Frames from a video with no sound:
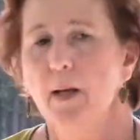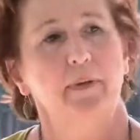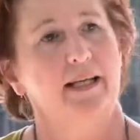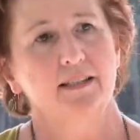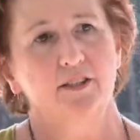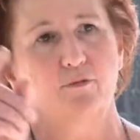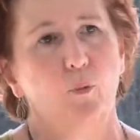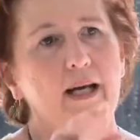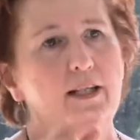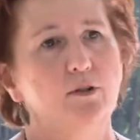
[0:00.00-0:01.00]
Because if
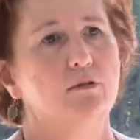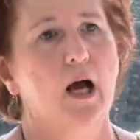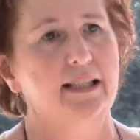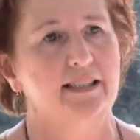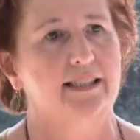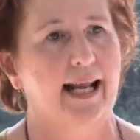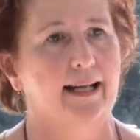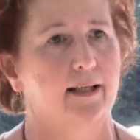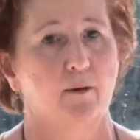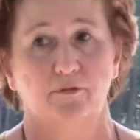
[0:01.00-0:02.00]
we do not
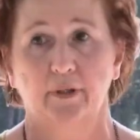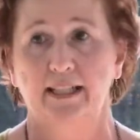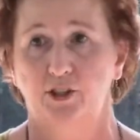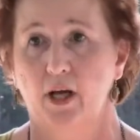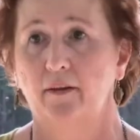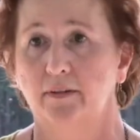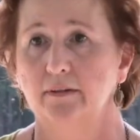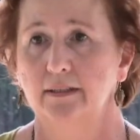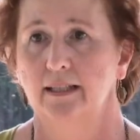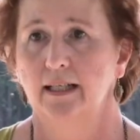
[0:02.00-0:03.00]
stand up for each other